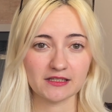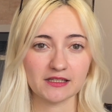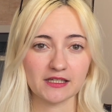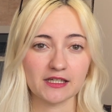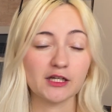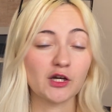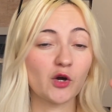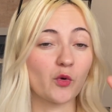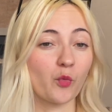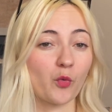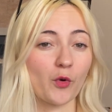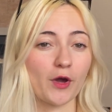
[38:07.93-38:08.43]
in
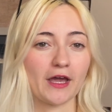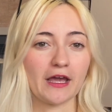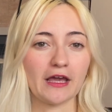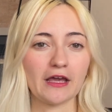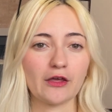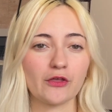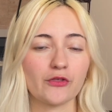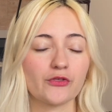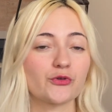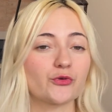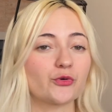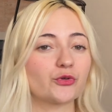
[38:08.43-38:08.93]
a way
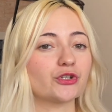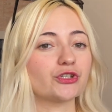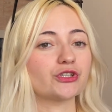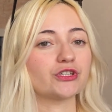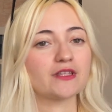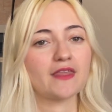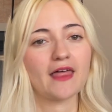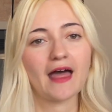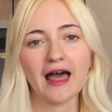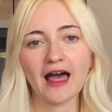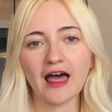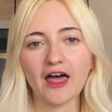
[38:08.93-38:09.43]
through her
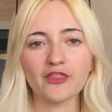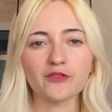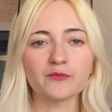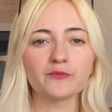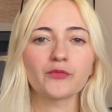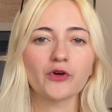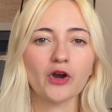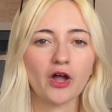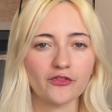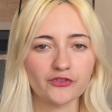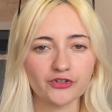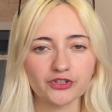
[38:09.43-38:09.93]
dad,
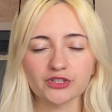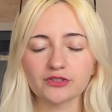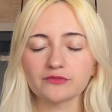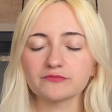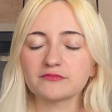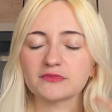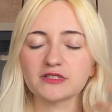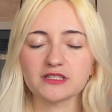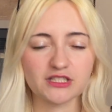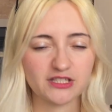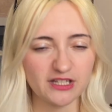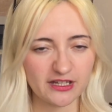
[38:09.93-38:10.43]
brother,
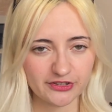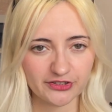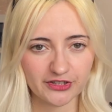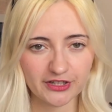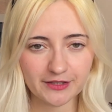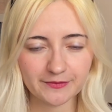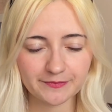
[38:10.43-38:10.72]
etc.